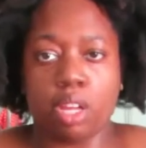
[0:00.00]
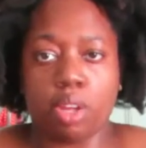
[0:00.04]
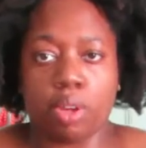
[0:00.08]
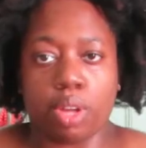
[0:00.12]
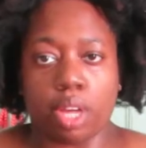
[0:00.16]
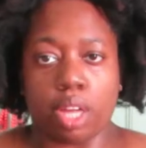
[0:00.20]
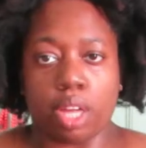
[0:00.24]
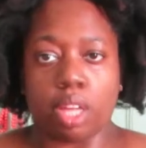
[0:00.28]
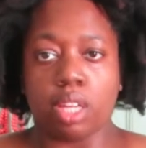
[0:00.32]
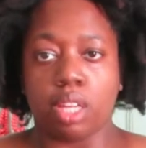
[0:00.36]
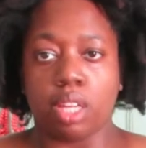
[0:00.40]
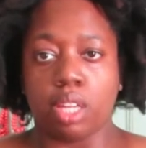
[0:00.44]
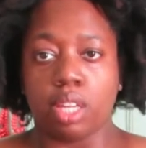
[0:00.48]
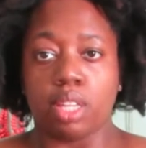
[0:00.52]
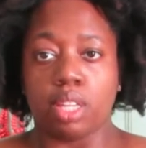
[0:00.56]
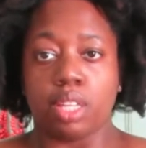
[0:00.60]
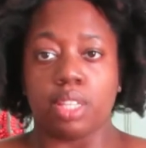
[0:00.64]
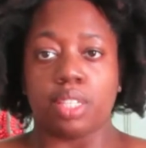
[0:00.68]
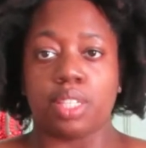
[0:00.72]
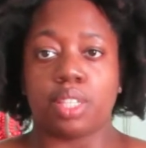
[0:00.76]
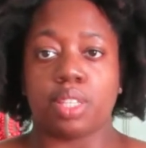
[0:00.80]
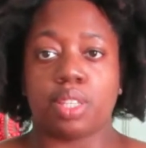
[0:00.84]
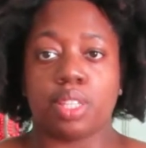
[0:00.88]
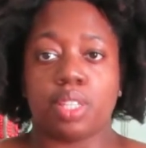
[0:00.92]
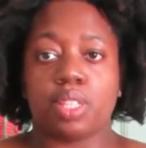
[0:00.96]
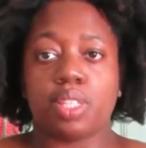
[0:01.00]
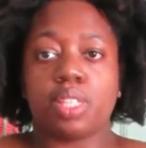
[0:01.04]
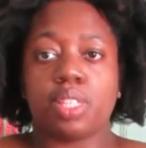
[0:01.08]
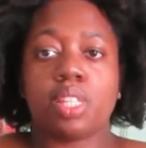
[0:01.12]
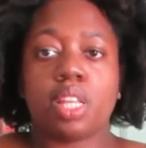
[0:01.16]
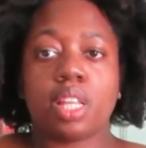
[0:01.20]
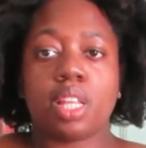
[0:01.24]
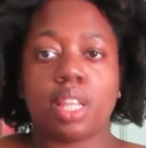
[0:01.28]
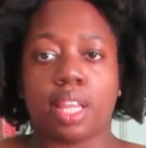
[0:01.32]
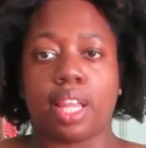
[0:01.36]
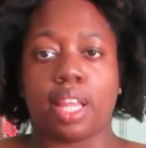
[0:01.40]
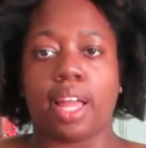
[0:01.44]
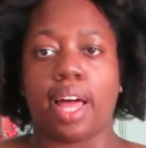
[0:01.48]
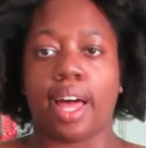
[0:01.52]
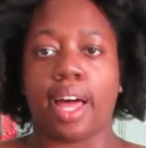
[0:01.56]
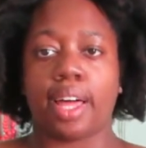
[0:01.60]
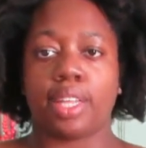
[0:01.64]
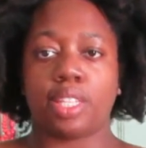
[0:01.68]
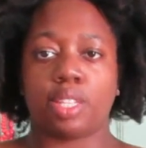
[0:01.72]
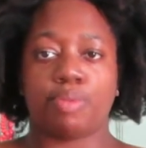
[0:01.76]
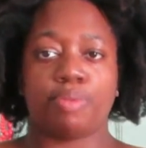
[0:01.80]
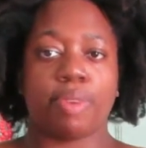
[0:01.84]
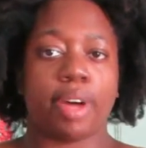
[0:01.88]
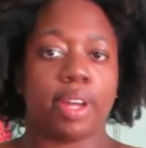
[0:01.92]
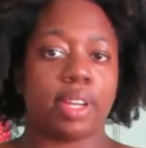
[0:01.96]
Okay, so this is the
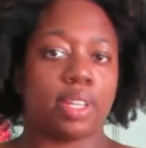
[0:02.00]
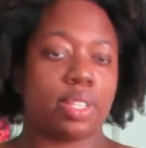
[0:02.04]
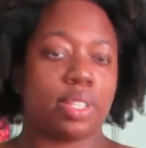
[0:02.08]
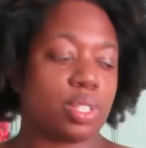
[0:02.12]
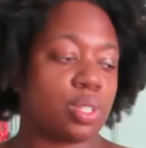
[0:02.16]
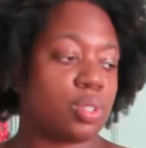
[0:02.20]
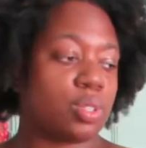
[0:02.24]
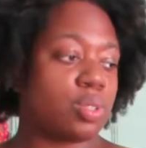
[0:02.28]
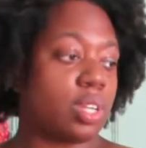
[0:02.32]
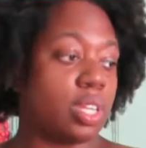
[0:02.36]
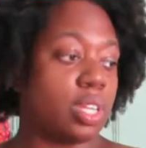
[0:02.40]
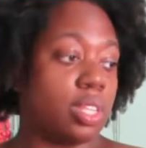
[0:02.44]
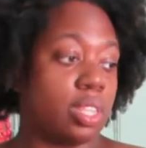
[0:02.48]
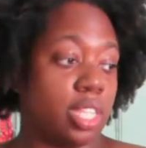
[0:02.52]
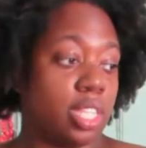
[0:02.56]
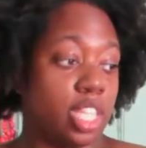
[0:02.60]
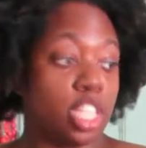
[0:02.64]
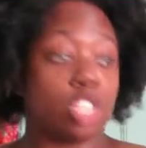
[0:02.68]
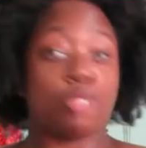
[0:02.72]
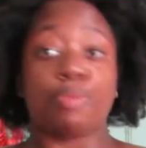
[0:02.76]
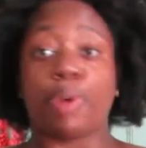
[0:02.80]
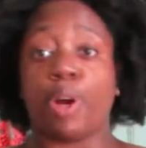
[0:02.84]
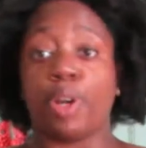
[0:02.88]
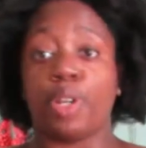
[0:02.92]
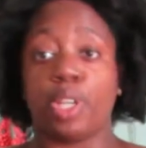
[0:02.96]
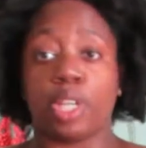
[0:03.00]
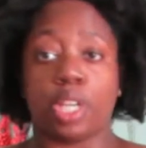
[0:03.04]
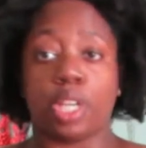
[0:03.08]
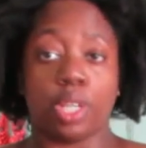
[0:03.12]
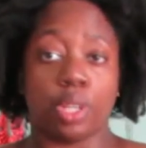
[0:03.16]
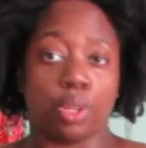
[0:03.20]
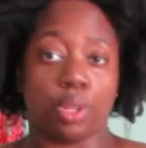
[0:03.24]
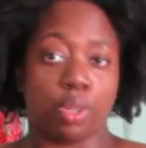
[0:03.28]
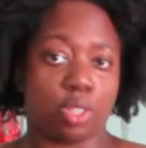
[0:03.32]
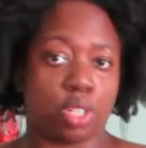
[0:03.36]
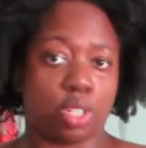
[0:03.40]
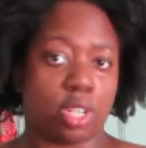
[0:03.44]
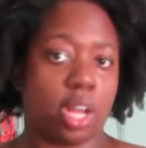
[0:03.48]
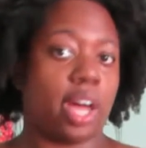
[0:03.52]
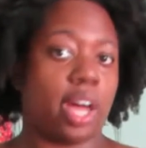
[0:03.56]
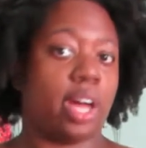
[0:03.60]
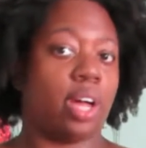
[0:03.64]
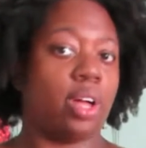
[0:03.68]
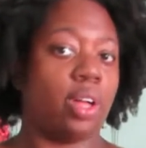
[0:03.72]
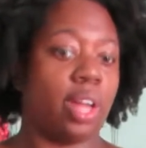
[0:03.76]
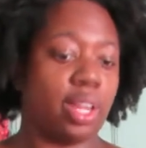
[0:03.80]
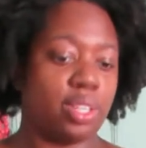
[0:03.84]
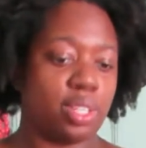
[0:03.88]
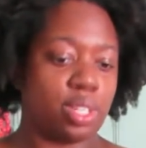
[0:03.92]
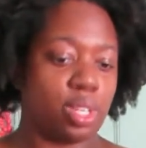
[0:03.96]
last bodysuit in this particular
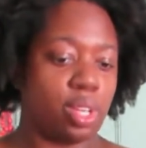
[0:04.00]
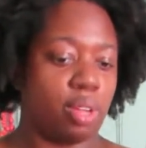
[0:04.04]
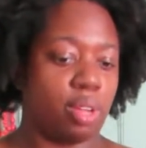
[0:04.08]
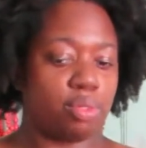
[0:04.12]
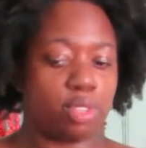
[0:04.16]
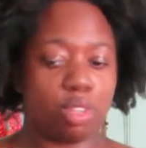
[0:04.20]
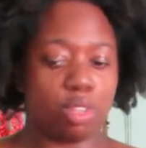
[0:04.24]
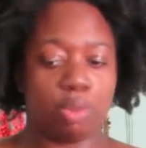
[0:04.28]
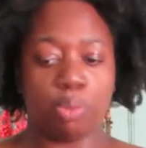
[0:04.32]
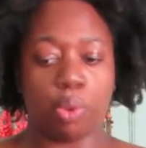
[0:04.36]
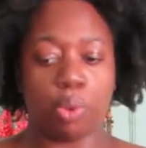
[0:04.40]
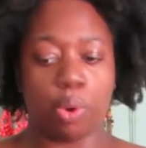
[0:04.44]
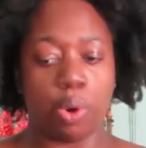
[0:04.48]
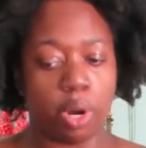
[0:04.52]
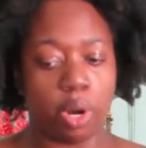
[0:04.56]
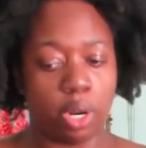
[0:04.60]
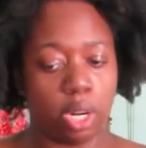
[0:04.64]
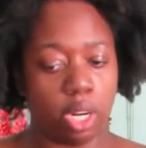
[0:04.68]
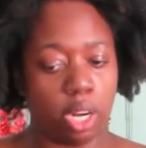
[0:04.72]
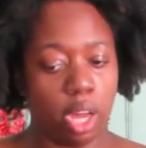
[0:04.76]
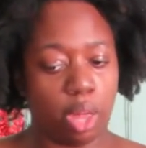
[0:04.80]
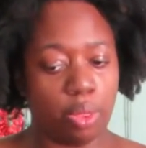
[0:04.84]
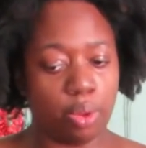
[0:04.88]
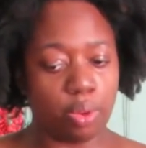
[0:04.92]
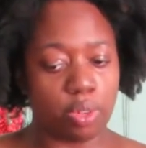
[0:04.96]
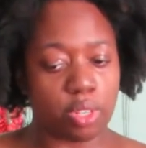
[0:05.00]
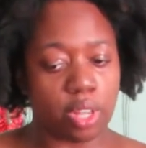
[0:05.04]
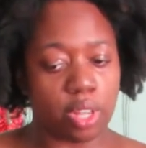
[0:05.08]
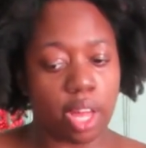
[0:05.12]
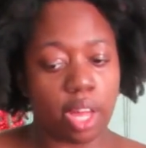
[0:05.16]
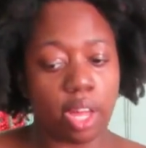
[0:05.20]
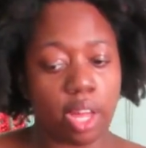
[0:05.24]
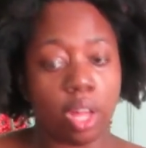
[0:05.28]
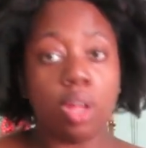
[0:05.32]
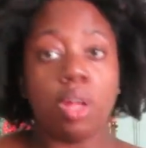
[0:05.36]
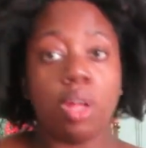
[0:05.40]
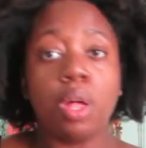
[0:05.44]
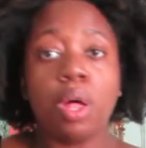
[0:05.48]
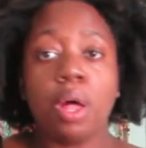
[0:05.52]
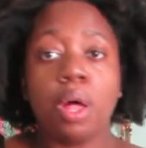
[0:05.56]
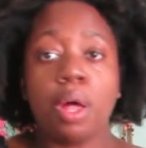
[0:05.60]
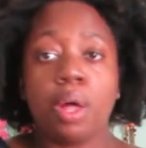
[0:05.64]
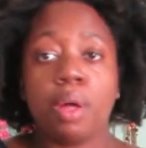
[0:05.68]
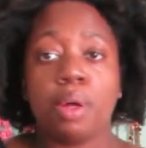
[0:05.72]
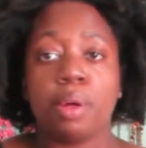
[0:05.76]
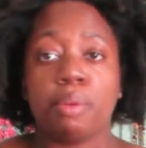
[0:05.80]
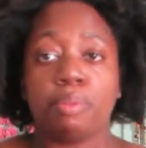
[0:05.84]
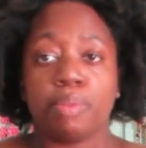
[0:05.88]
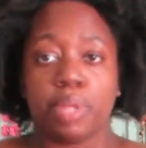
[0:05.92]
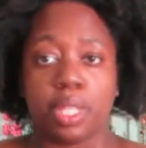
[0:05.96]
style. I still have two more in another style.
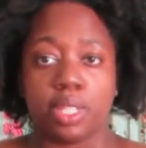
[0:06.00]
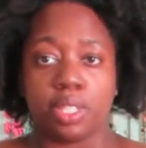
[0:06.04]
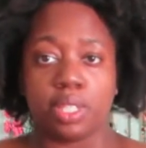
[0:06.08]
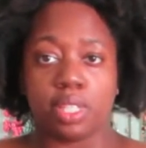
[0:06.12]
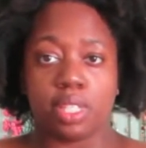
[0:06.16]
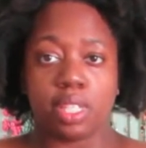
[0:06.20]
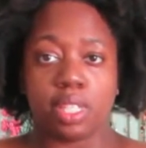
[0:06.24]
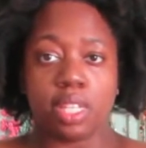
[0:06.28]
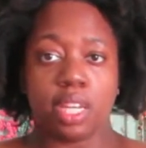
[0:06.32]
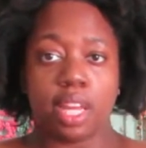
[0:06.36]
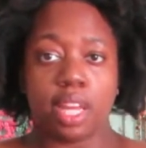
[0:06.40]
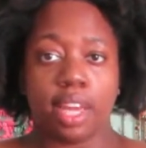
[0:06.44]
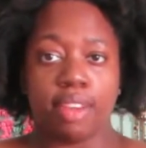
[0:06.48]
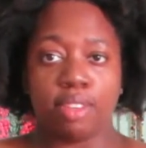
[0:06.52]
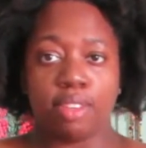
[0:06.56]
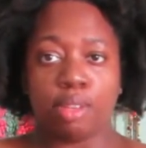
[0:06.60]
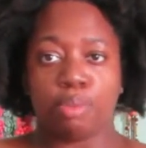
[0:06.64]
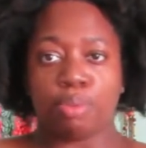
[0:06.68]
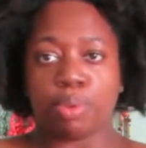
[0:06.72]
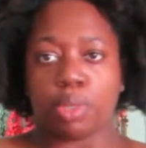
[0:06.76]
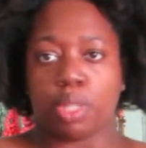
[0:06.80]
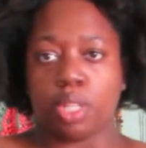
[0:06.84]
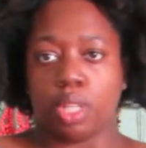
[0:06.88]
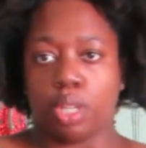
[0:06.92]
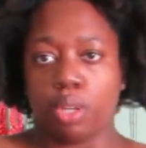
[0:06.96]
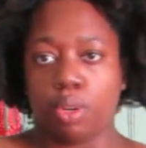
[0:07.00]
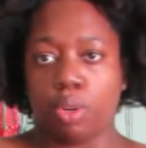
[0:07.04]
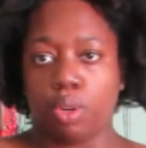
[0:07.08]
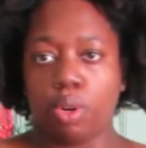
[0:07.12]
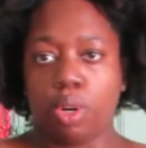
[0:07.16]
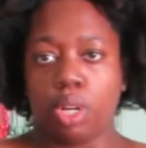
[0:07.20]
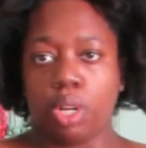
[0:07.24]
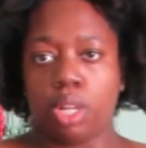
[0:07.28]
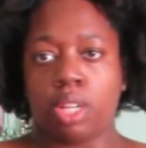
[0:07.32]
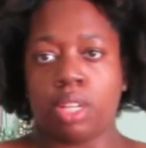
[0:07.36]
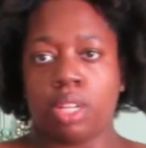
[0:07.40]
This is the navy blue.